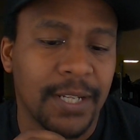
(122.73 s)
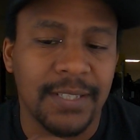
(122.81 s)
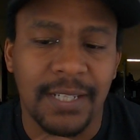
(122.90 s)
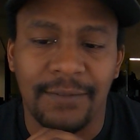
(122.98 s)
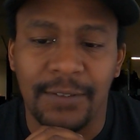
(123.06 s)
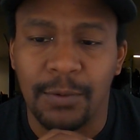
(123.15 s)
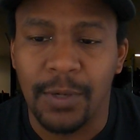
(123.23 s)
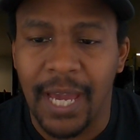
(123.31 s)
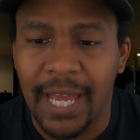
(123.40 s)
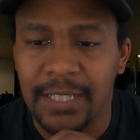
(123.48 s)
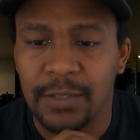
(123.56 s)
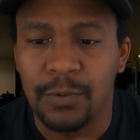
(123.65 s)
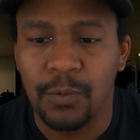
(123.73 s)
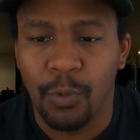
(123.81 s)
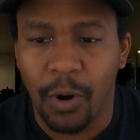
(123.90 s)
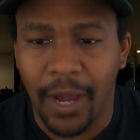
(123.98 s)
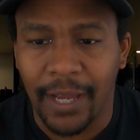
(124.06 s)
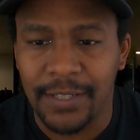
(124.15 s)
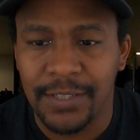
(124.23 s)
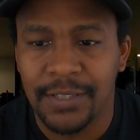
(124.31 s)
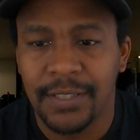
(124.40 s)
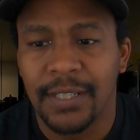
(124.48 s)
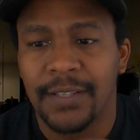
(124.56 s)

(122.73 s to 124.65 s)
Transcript: said, if you got to watch